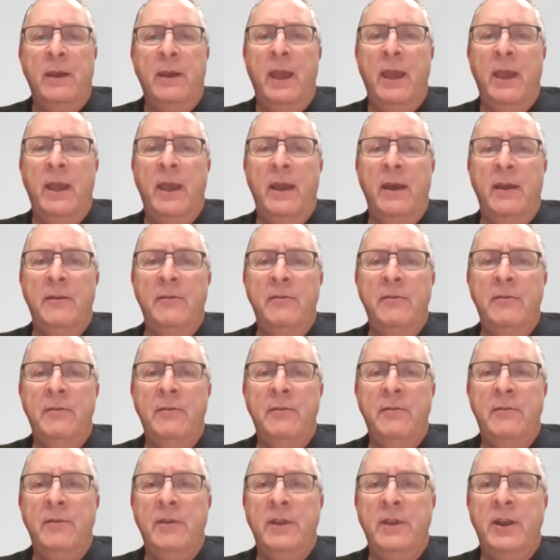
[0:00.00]

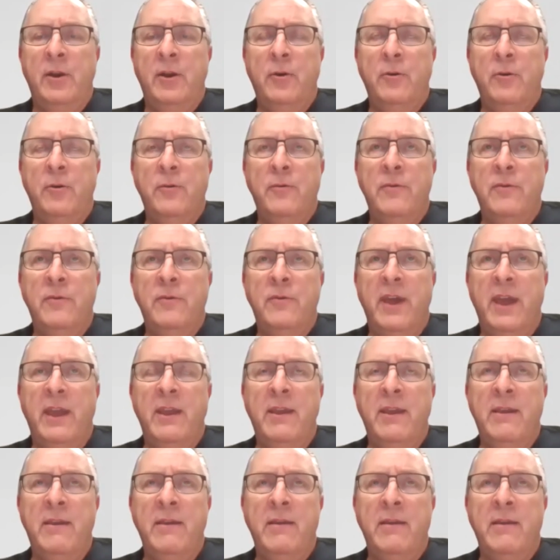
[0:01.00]
and
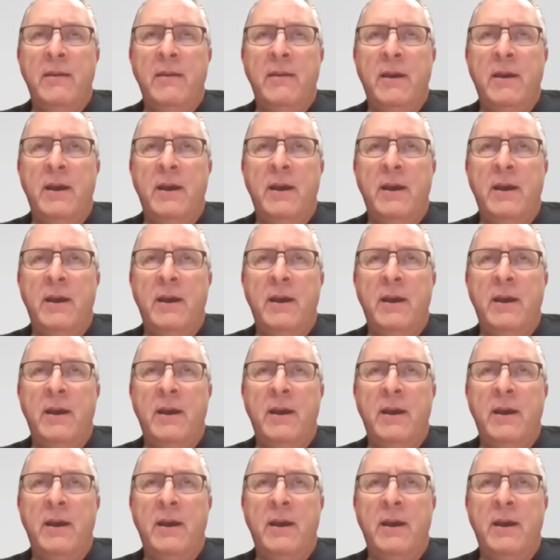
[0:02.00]
they